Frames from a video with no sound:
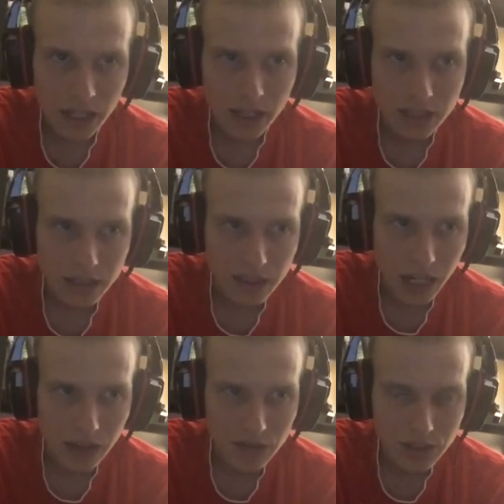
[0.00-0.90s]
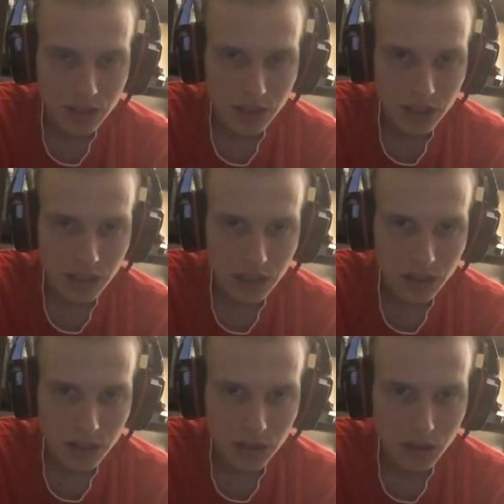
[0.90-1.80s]
since obviously
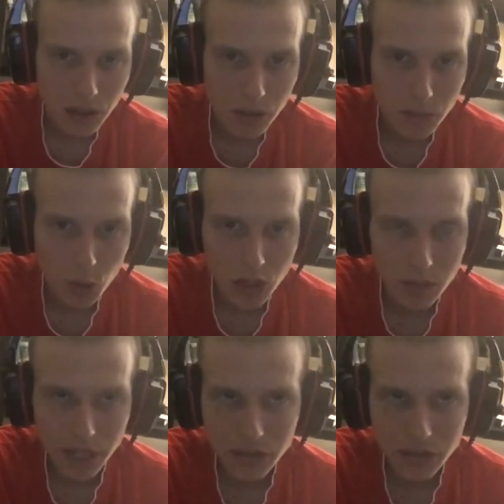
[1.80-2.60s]
Mookie Betts,